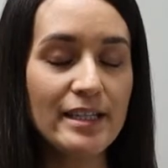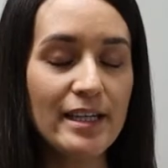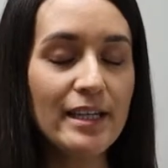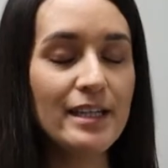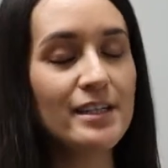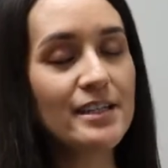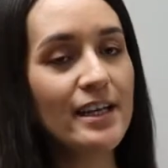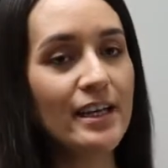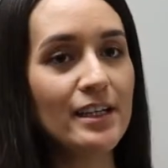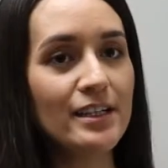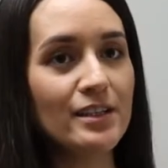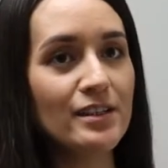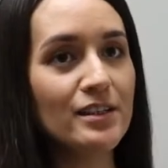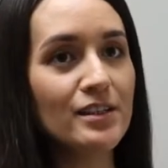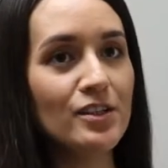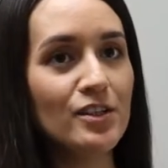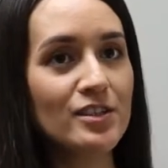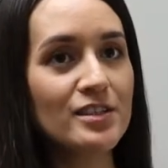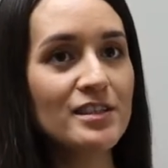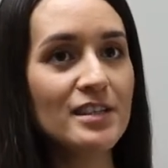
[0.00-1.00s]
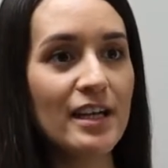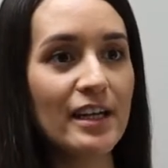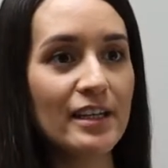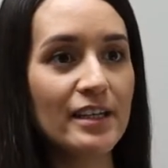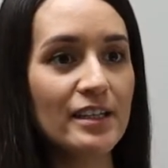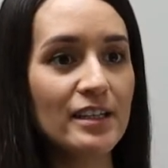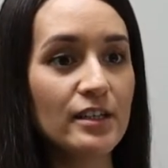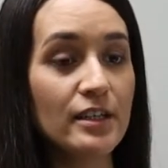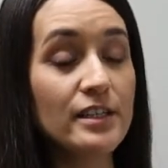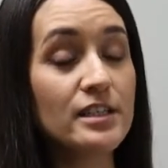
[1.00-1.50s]
day-to-day looks like,
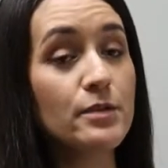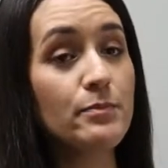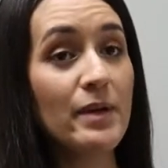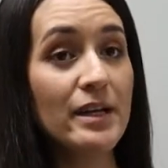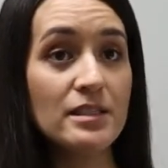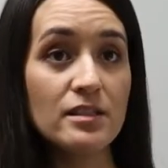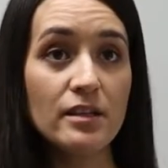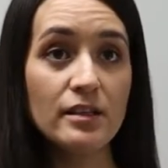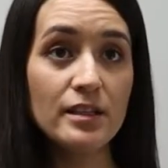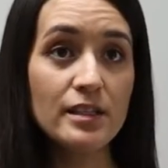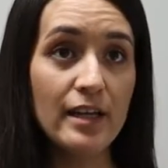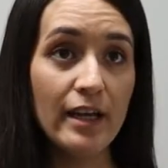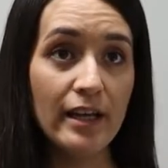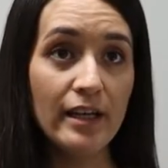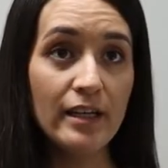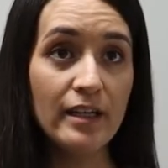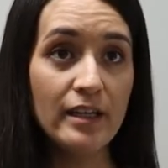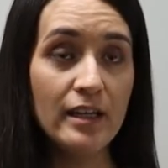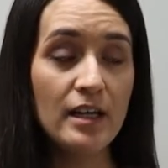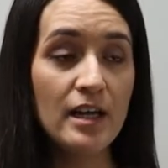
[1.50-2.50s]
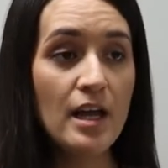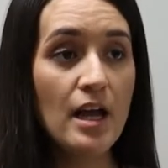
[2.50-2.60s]
it depends on the day.